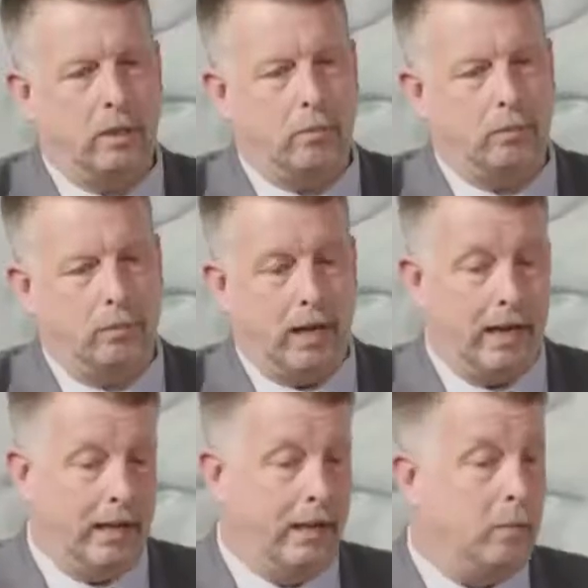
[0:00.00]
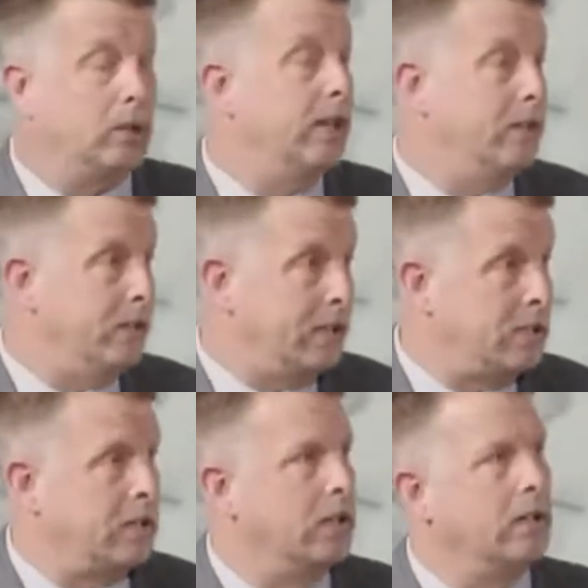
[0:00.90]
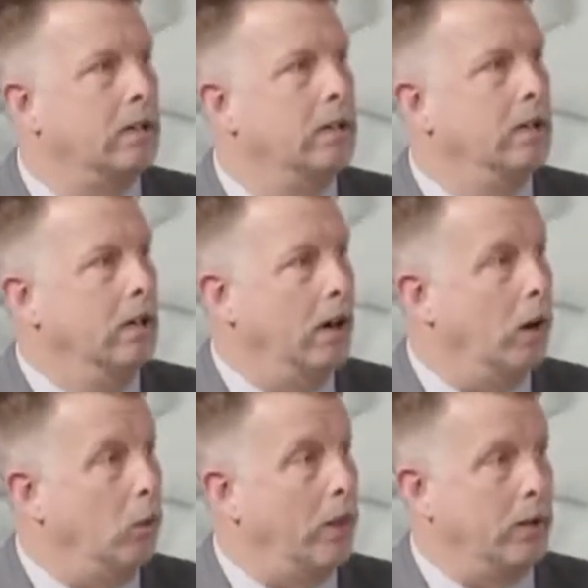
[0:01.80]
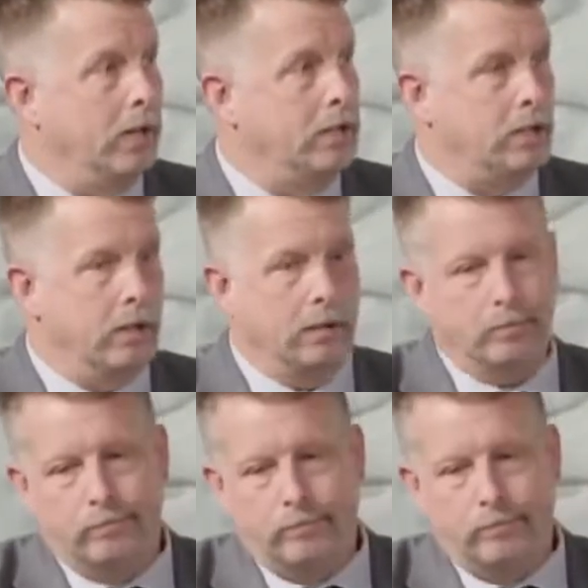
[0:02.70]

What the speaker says: that, they plan events there, whether it's a...